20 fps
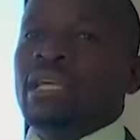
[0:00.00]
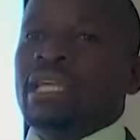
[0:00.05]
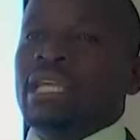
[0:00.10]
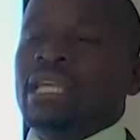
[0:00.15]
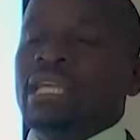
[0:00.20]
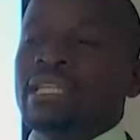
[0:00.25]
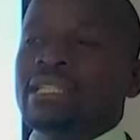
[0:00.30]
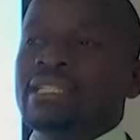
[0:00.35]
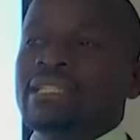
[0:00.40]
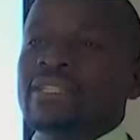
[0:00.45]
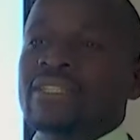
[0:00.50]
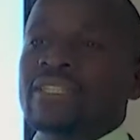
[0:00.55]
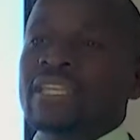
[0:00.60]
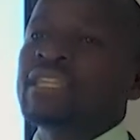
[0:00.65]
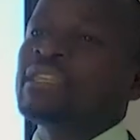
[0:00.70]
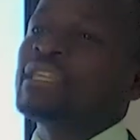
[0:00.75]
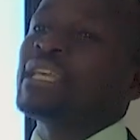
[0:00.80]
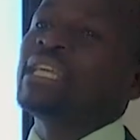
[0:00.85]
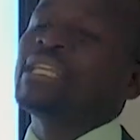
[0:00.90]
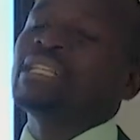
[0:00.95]
it is
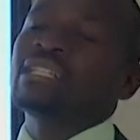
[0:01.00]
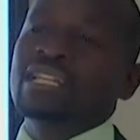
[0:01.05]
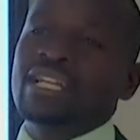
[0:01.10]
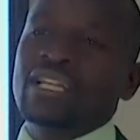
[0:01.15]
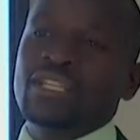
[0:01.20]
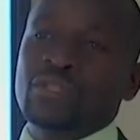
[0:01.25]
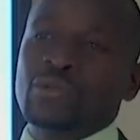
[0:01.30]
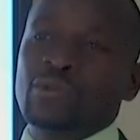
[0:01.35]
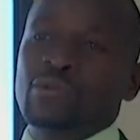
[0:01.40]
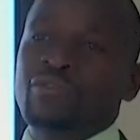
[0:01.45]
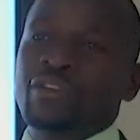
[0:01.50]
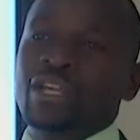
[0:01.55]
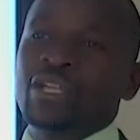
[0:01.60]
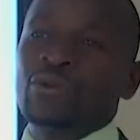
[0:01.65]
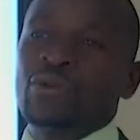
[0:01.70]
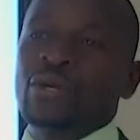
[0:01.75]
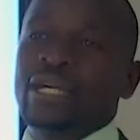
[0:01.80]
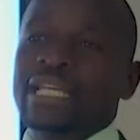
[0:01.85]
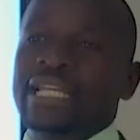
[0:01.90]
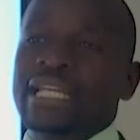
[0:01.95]
in the interest of
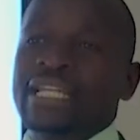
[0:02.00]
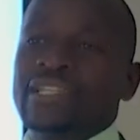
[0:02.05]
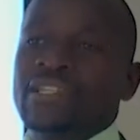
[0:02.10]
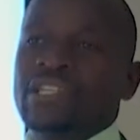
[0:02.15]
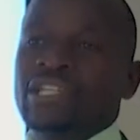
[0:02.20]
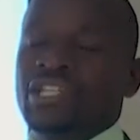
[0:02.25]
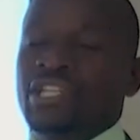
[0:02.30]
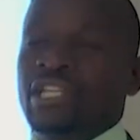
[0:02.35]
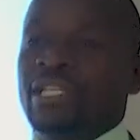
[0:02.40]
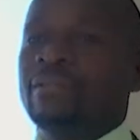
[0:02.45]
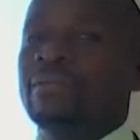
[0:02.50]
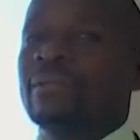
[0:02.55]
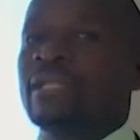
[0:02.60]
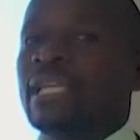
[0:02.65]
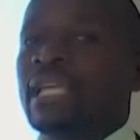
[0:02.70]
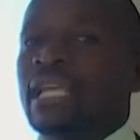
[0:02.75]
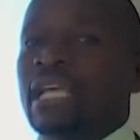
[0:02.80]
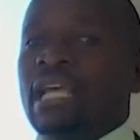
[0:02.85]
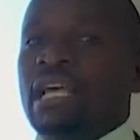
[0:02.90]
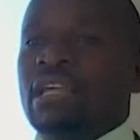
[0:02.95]
an
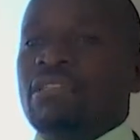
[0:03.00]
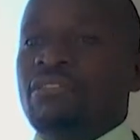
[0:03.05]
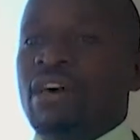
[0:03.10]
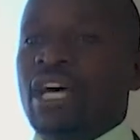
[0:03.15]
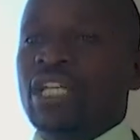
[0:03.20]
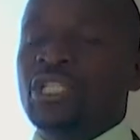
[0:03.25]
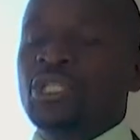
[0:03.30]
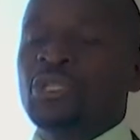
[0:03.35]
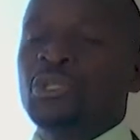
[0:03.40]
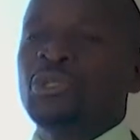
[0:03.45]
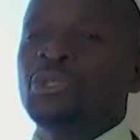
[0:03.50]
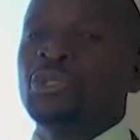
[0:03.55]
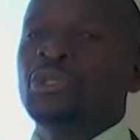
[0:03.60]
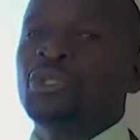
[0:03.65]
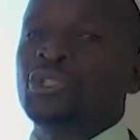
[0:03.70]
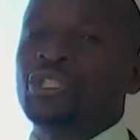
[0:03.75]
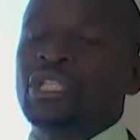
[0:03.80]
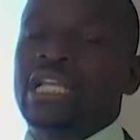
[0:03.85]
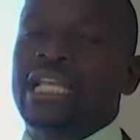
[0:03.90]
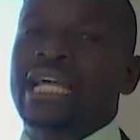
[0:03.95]
organization that you
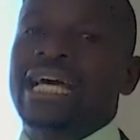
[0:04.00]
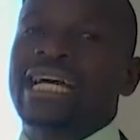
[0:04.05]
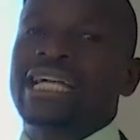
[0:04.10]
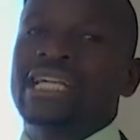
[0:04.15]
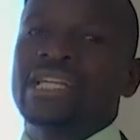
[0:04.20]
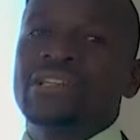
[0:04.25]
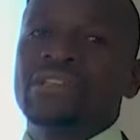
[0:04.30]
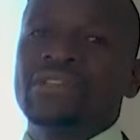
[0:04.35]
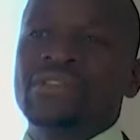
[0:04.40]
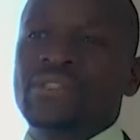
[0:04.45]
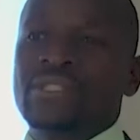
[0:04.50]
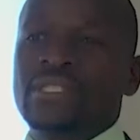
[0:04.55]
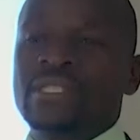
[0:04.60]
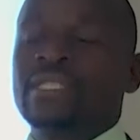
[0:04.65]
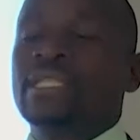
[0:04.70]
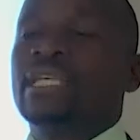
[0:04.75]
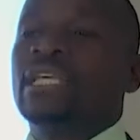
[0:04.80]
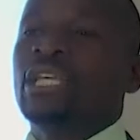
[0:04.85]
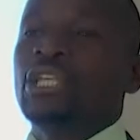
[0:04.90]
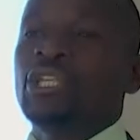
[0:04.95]

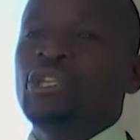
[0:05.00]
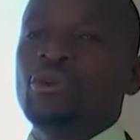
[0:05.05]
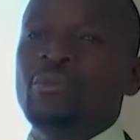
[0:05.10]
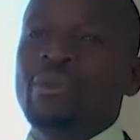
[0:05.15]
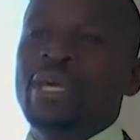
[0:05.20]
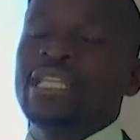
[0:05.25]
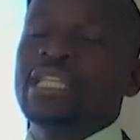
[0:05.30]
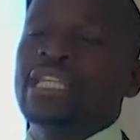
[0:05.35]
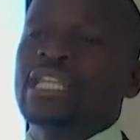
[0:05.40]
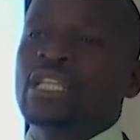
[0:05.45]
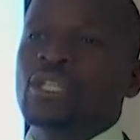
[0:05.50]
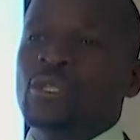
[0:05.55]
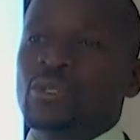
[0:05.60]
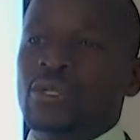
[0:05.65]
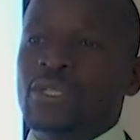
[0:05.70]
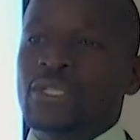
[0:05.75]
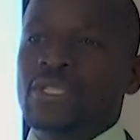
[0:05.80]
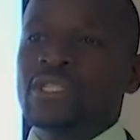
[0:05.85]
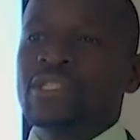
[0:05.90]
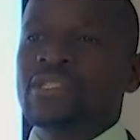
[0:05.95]
utilize human
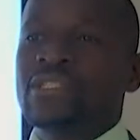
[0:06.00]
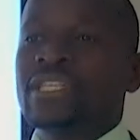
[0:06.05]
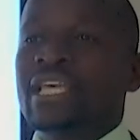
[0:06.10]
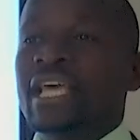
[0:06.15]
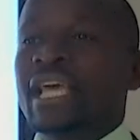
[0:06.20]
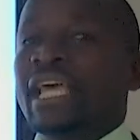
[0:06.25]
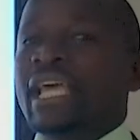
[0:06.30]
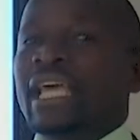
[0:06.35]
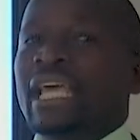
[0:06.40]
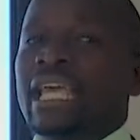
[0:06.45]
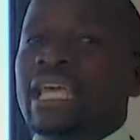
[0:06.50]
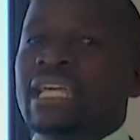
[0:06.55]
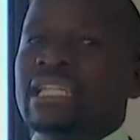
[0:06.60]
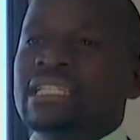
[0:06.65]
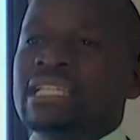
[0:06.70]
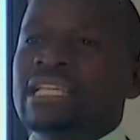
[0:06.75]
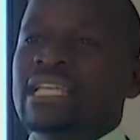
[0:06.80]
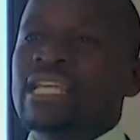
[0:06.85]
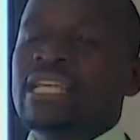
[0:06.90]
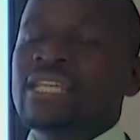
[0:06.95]
resources
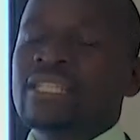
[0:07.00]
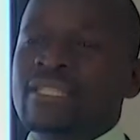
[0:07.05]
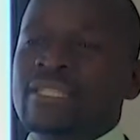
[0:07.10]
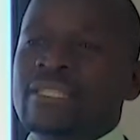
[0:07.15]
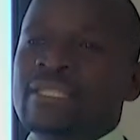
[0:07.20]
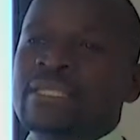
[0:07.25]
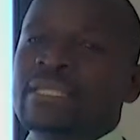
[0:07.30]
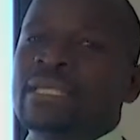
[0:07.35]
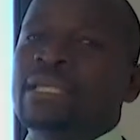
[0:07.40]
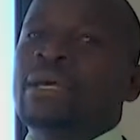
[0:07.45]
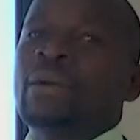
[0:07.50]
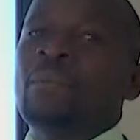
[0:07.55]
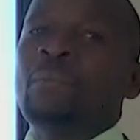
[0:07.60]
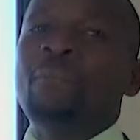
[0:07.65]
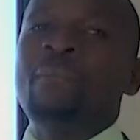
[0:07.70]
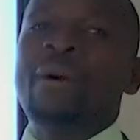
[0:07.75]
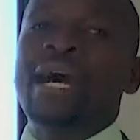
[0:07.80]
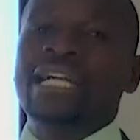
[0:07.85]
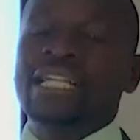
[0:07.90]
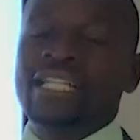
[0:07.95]
at its
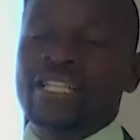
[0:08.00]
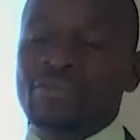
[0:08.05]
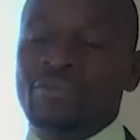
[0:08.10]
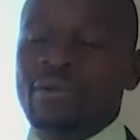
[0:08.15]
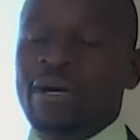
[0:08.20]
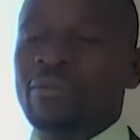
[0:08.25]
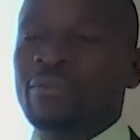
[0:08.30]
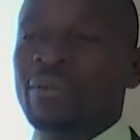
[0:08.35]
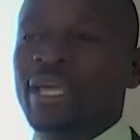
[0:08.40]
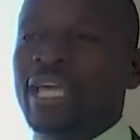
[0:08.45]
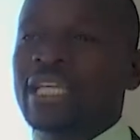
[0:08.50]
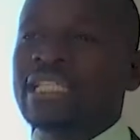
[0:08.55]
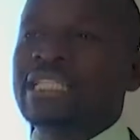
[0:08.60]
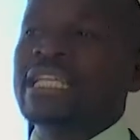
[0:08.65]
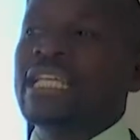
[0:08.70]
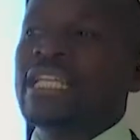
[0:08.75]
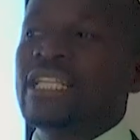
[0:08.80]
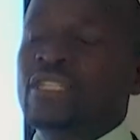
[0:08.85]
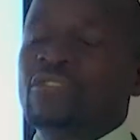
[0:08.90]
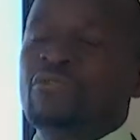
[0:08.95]
maximum, at
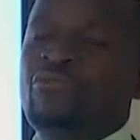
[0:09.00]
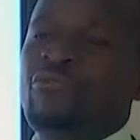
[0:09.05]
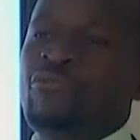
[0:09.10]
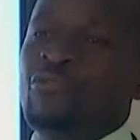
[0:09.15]
its